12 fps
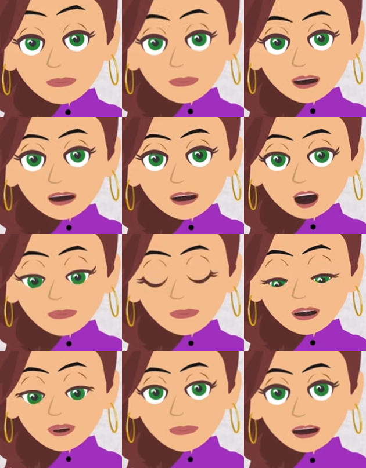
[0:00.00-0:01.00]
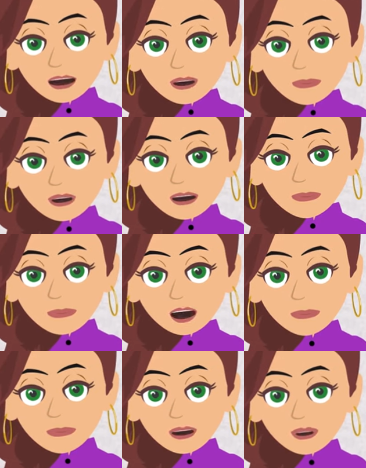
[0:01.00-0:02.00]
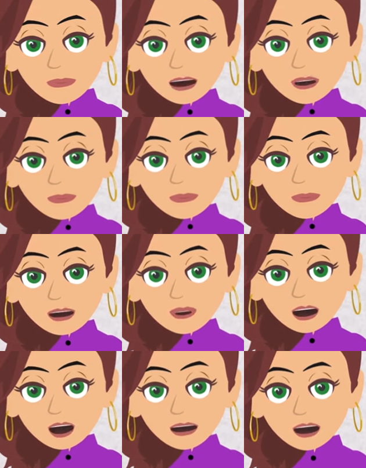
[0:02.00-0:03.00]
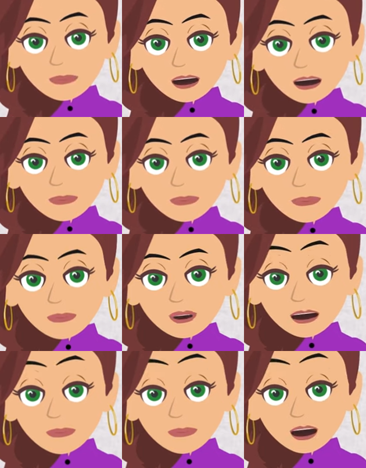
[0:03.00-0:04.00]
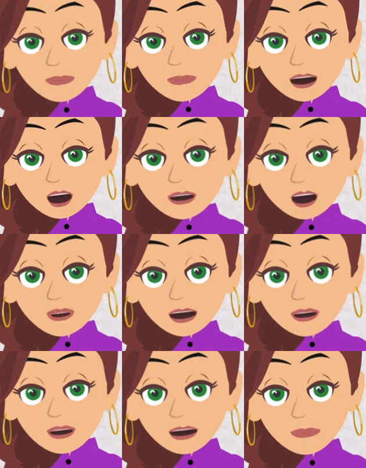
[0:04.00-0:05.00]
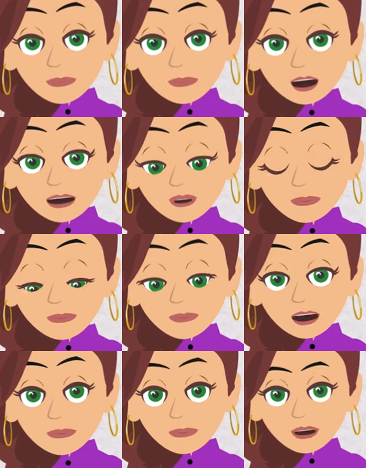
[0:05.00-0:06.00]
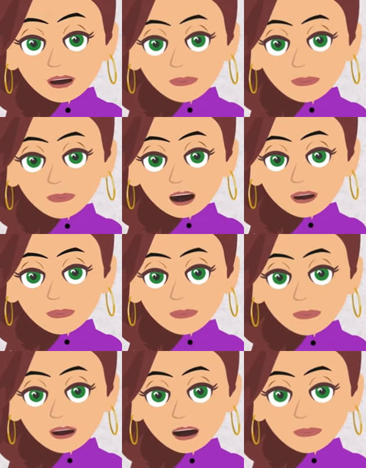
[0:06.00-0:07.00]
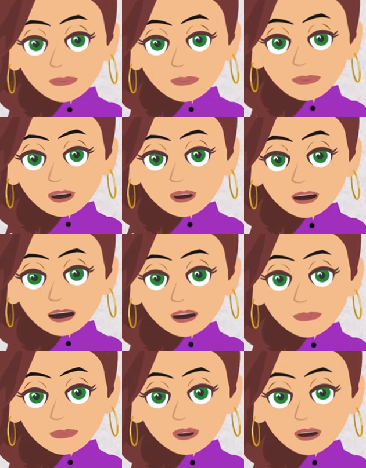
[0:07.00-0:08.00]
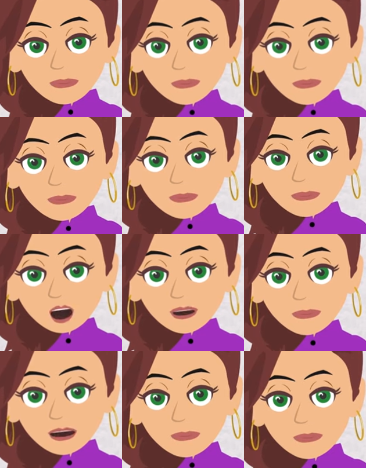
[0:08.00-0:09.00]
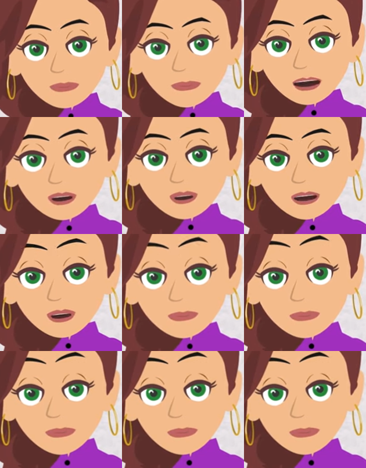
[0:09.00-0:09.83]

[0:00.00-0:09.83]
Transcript: And most of the time it feels just like that. But every now and again, something turns up in your experience that activates that belief that doesn't apply.